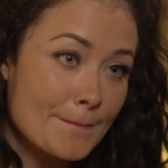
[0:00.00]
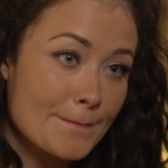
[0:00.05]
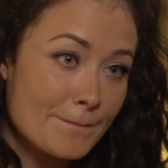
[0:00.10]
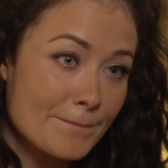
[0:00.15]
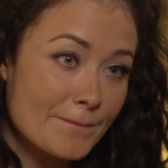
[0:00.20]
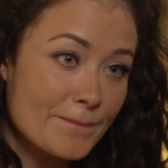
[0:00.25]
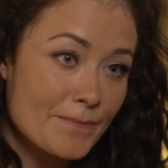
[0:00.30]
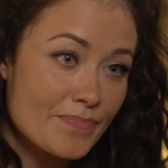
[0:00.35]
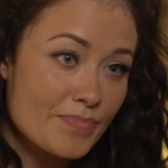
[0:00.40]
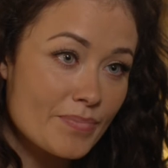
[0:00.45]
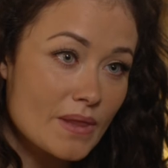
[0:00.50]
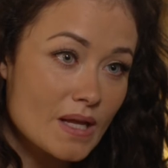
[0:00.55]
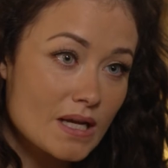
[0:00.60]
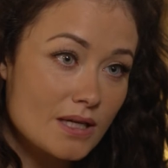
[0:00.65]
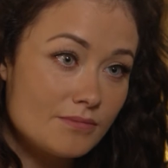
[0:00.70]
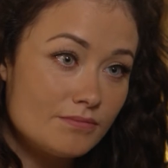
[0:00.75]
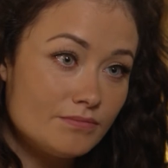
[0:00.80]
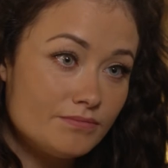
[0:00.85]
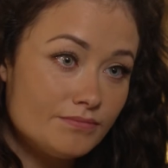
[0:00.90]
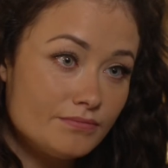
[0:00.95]
like have
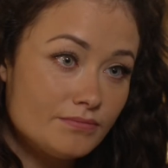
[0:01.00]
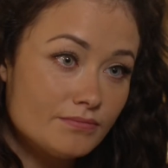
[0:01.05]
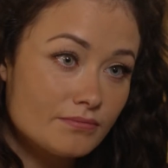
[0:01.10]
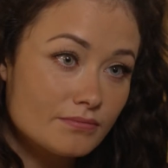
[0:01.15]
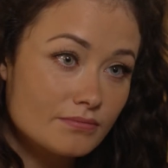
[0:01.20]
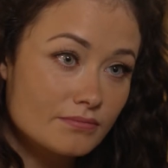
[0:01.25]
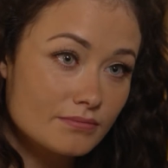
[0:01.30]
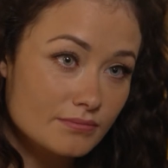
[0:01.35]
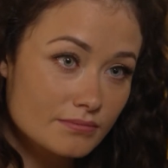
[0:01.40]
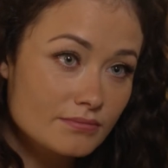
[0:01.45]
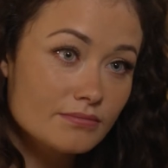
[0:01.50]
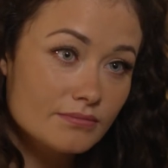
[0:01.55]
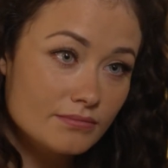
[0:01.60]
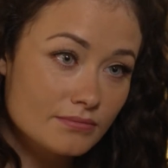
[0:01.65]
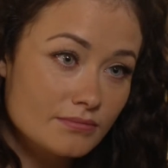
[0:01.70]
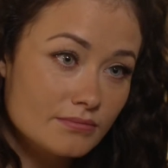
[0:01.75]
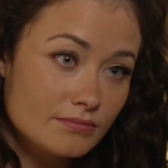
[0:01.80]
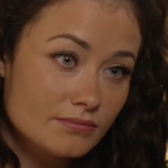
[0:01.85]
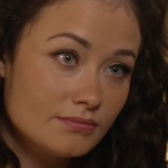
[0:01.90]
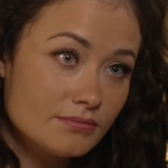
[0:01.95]
red herrings in them
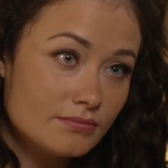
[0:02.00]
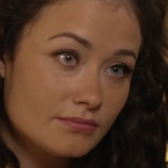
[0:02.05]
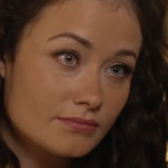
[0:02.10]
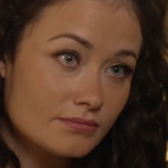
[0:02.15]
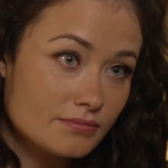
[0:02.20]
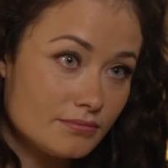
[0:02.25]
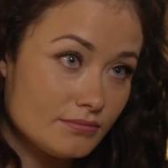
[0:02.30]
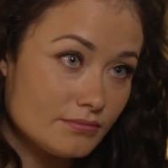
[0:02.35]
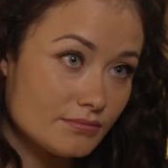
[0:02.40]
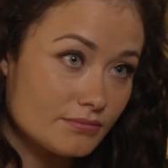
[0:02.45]
and like